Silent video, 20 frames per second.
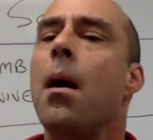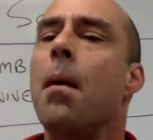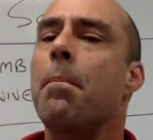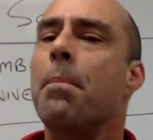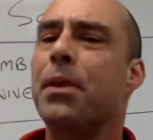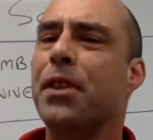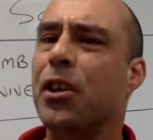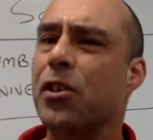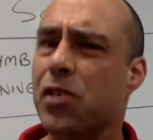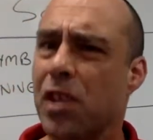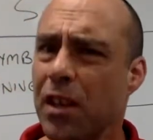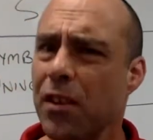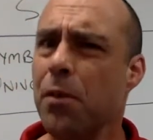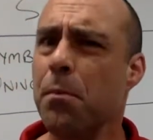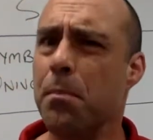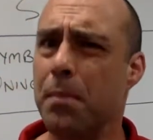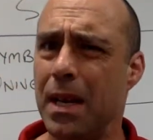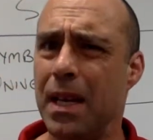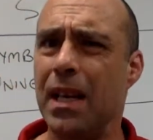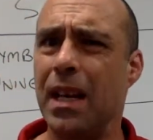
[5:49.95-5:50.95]
But there's other
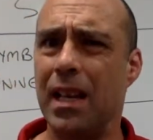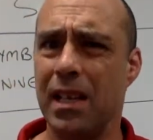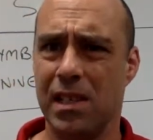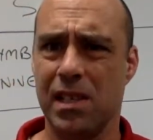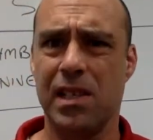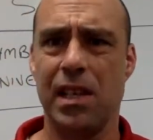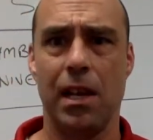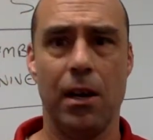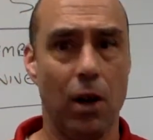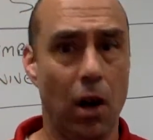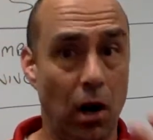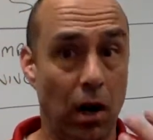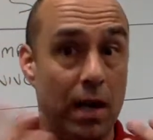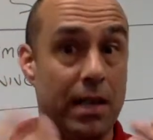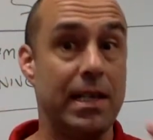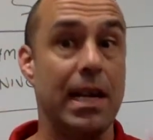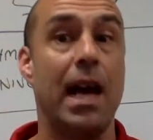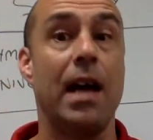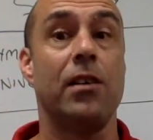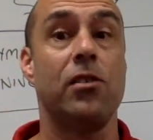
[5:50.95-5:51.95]
meanings that are
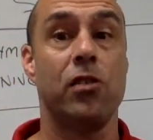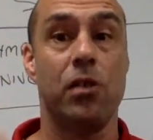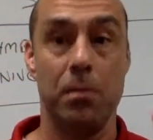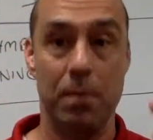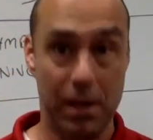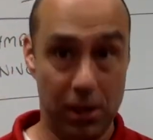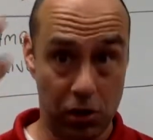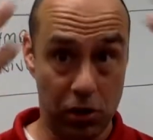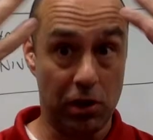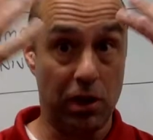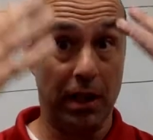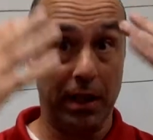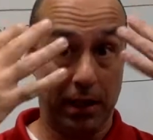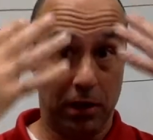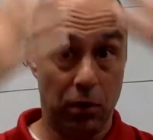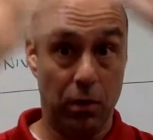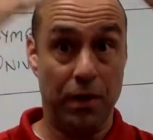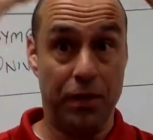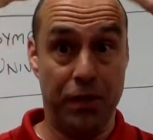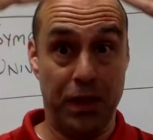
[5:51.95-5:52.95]
attached to me, just like
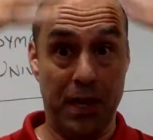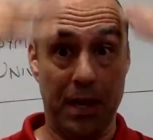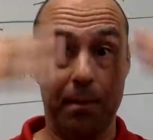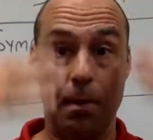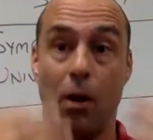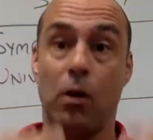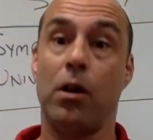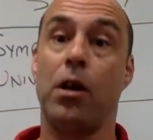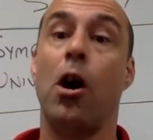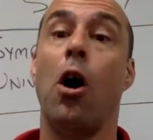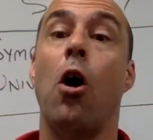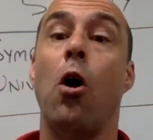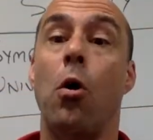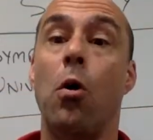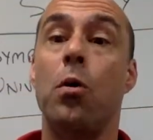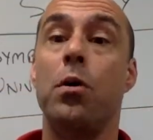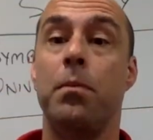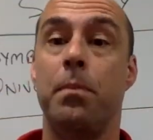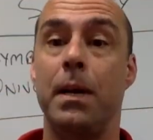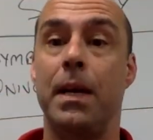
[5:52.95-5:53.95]
you can think about
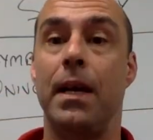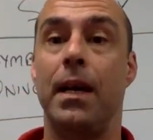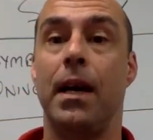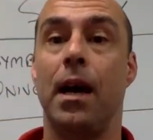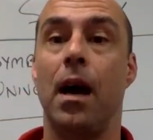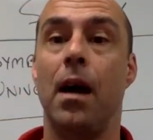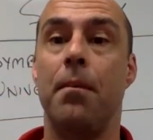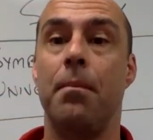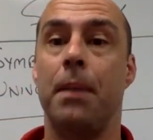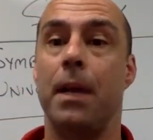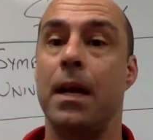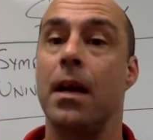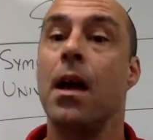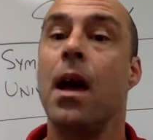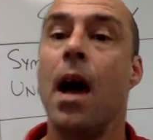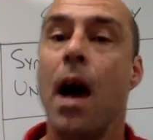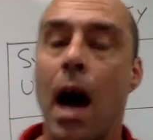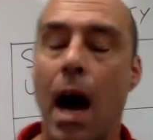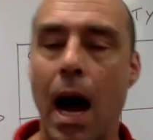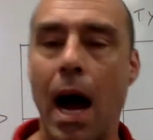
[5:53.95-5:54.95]
code being on me.
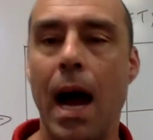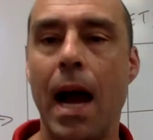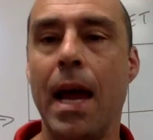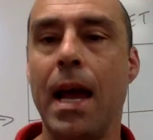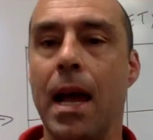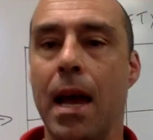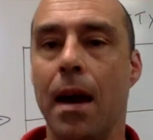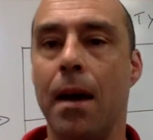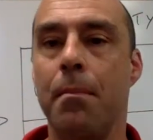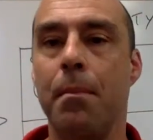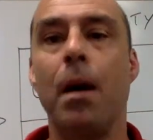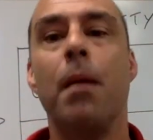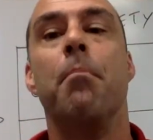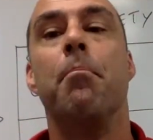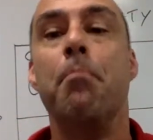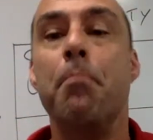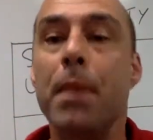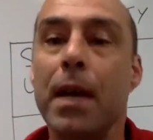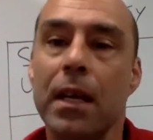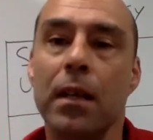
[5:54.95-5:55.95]
I am a
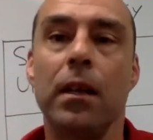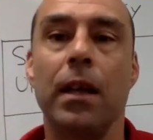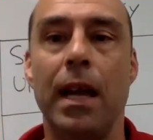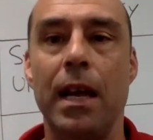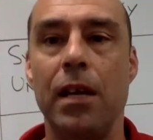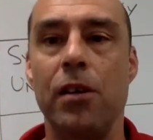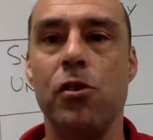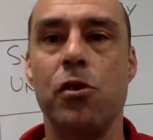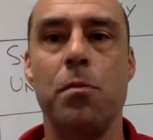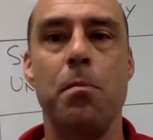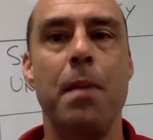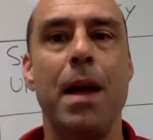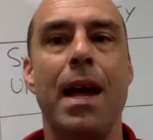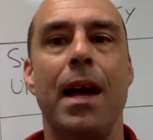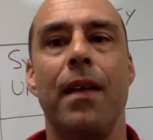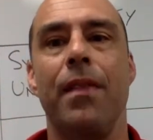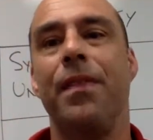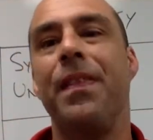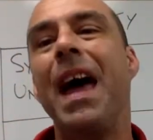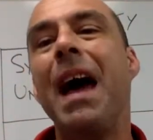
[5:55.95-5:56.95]
middle aged
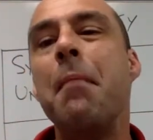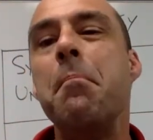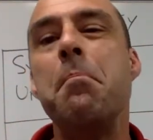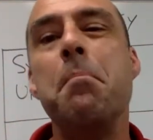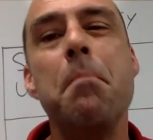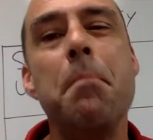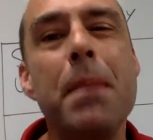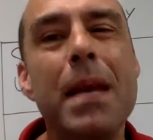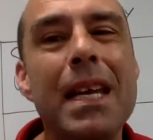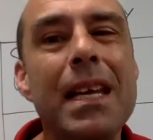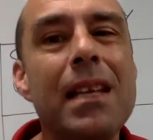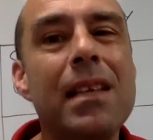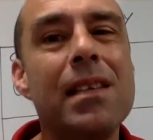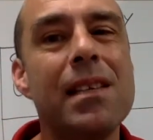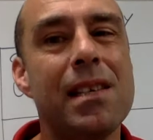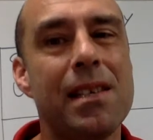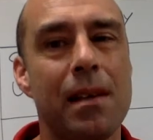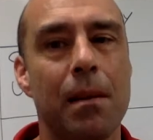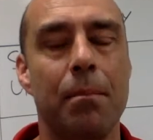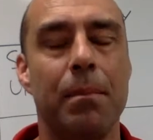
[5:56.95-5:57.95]
man. That
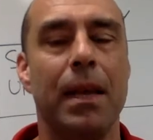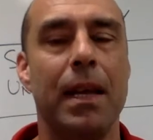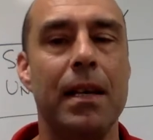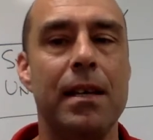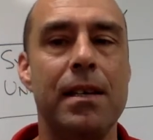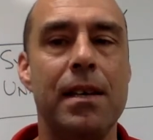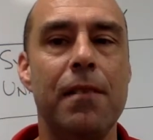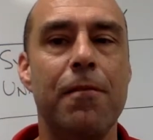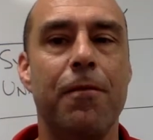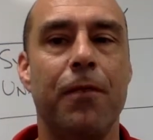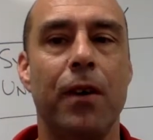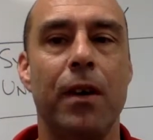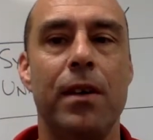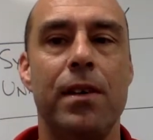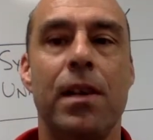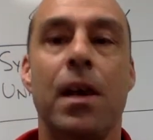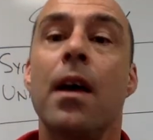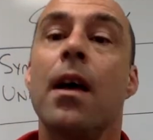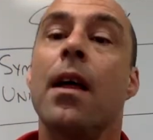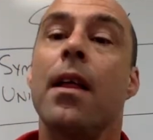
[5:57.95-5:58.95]
means something
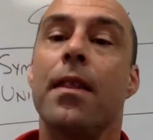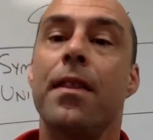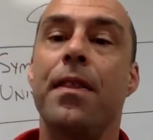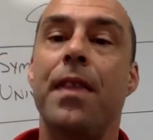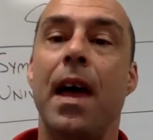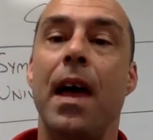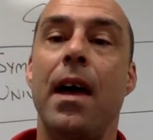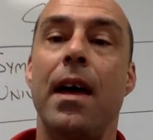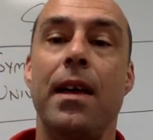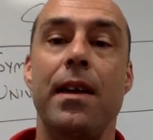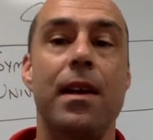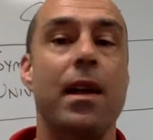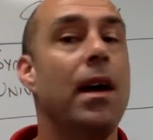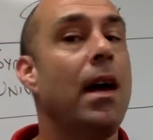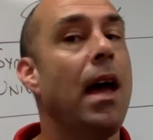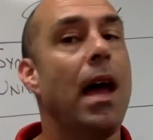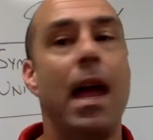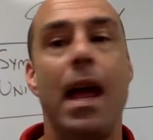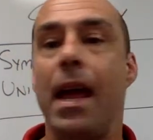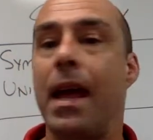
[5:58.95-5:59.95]
different than
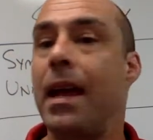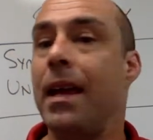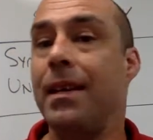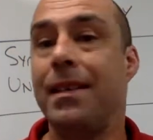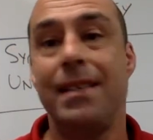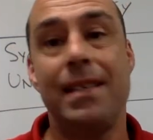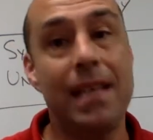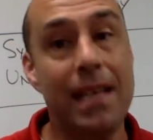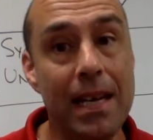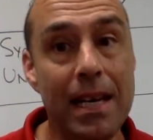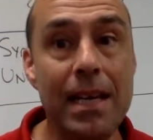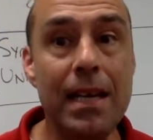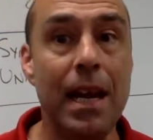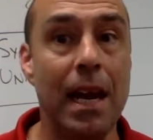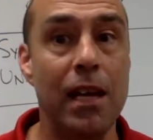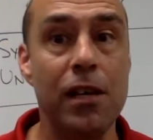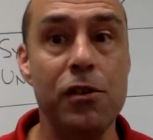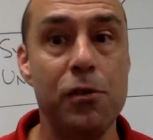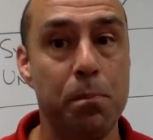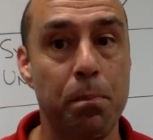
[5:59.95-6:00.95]
a
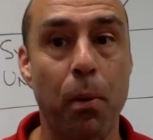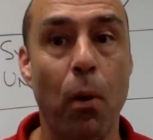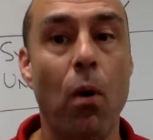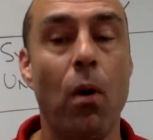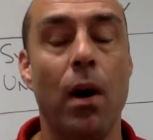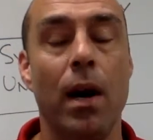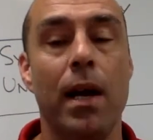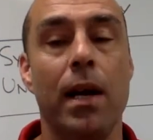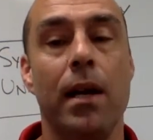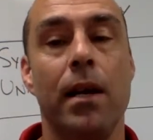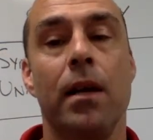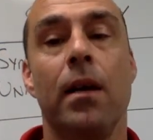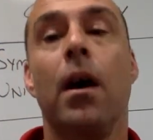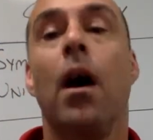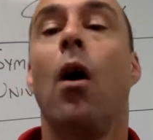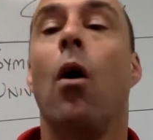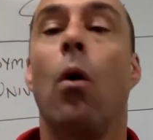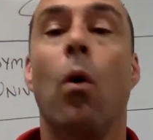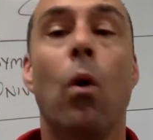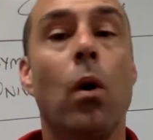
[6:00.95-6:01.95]
teenage boy
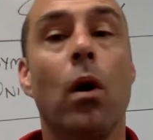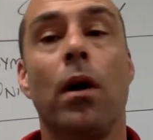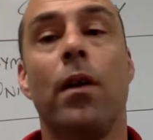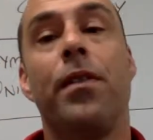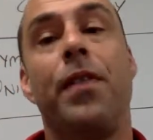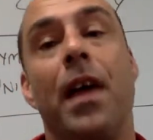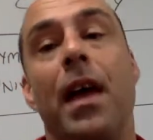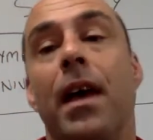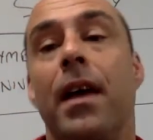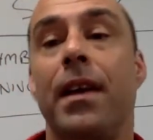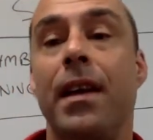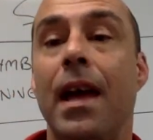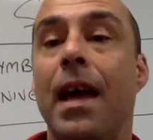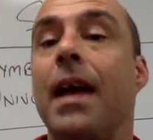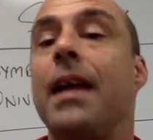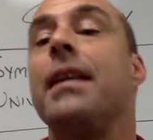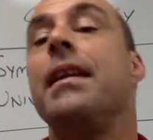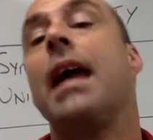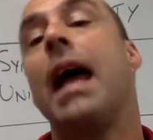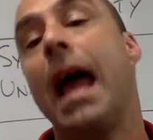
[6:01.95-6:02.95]
or than
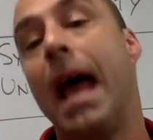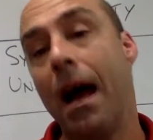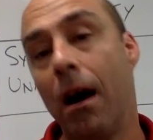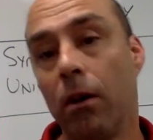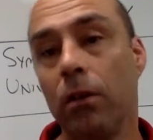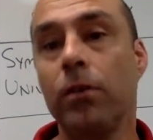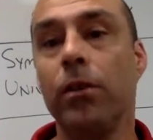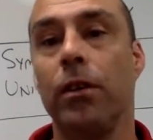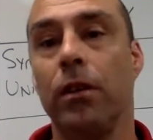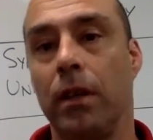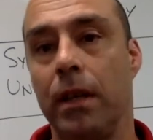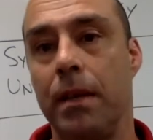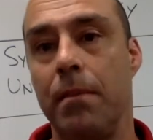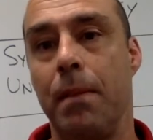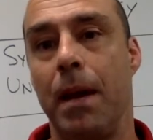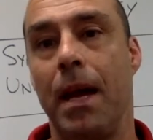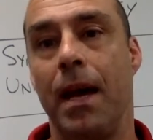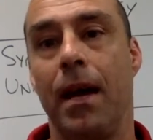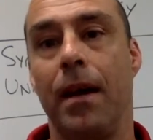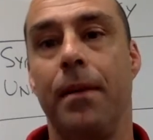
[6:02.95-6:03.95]
an elderly
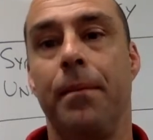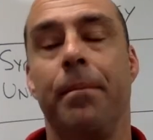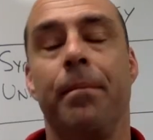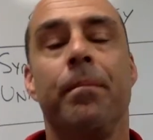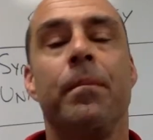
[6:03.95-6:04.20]
man.